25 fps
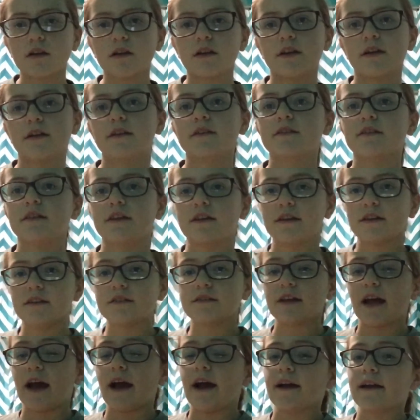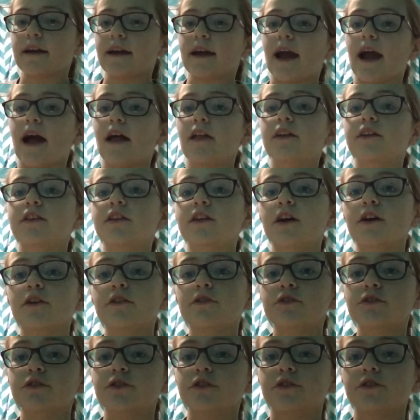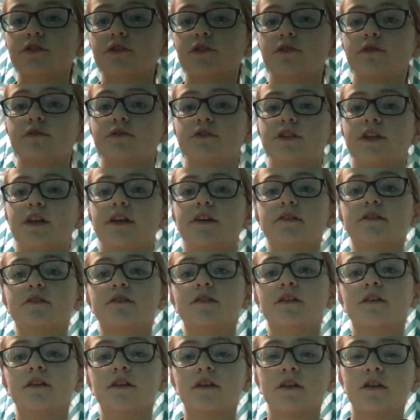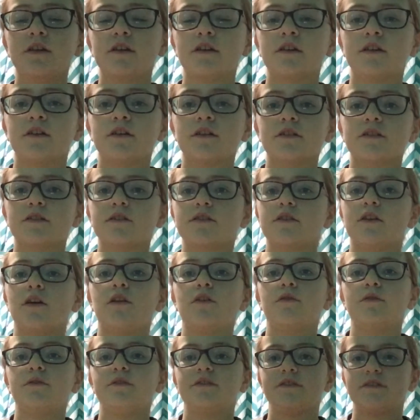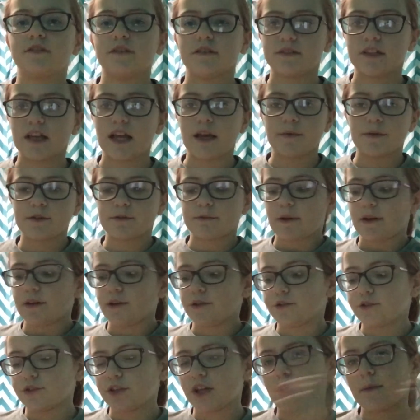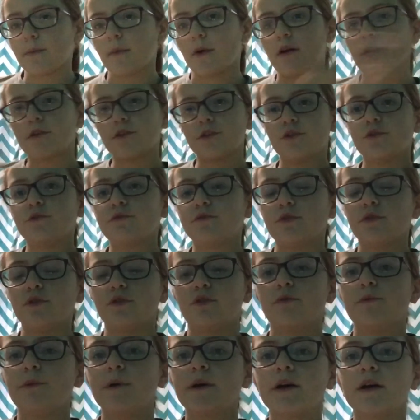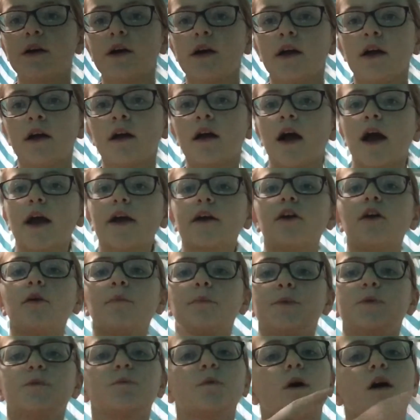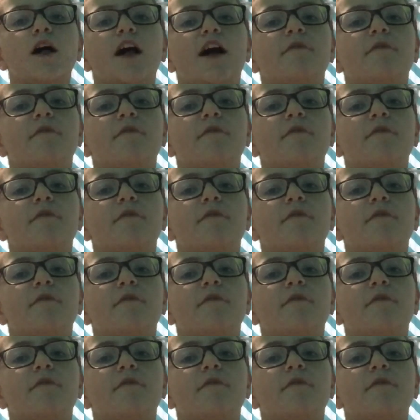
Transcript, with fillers: It is at Callie the Coaster Enthusiast. So it's the same as my username on YouTube. I hope you all